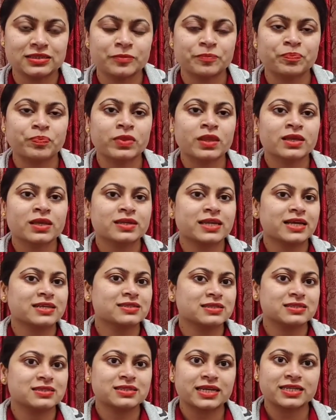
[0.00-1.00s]
Next is
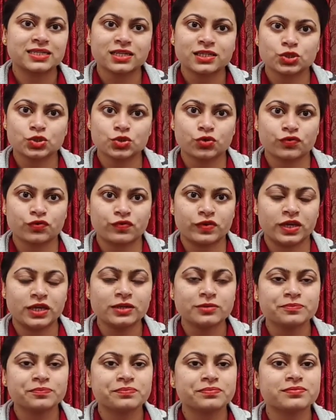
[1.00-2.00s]
catastrophe.
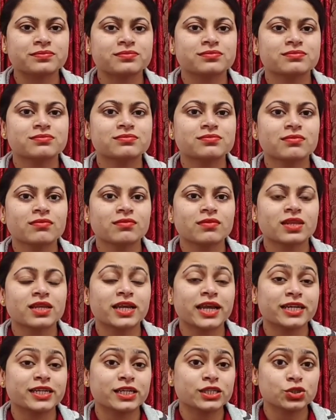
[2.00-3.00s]

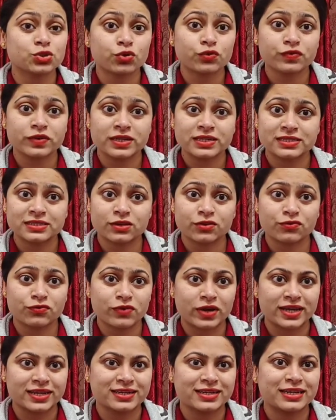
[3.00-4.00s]
Catastrophe is the
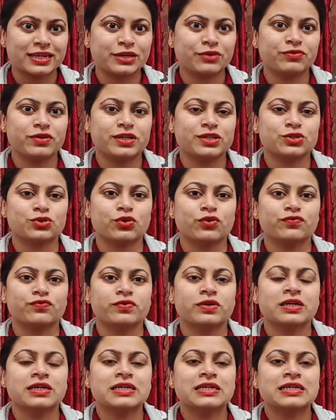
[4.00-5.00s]
final event of
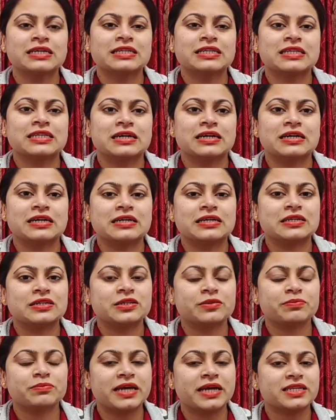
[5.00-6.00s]
the
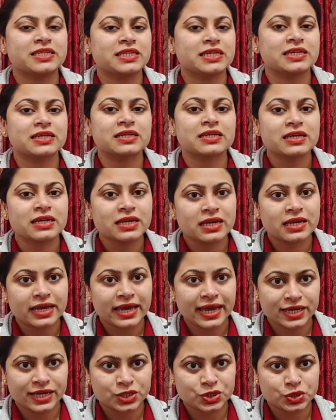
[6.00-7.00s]
dramatic
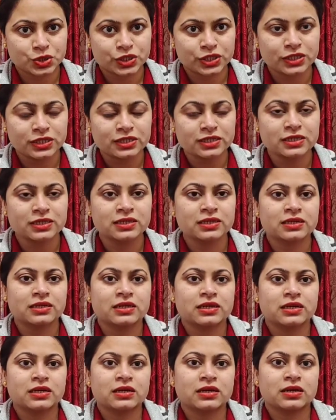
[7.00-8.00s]
action,
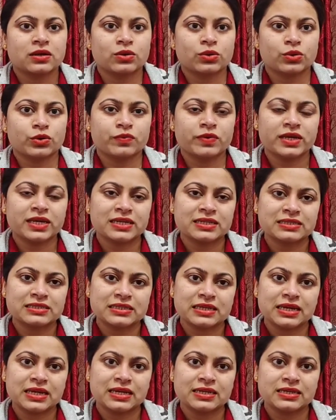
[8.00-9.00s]
or we can
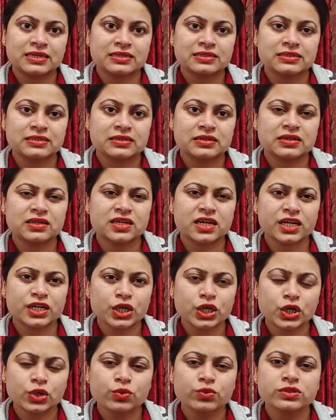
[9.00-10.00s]
say it is the
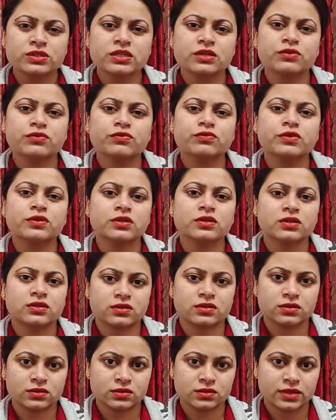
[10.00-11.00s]
conclusive
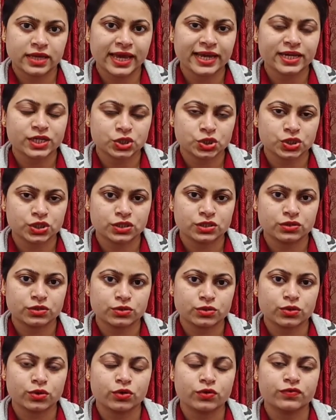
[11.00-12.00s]
action
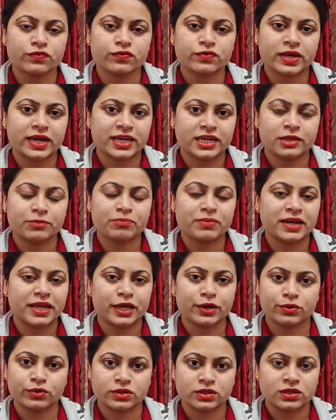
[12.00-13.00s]
of any play
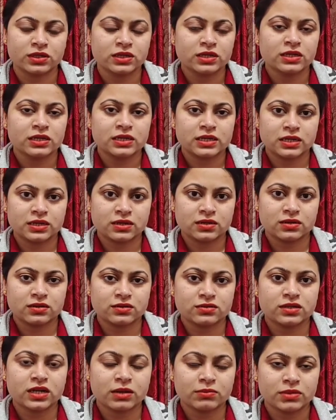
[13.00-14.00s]
or
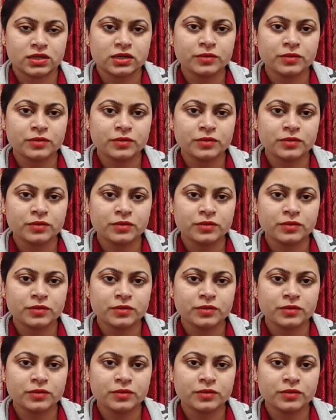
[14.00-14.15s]
drama,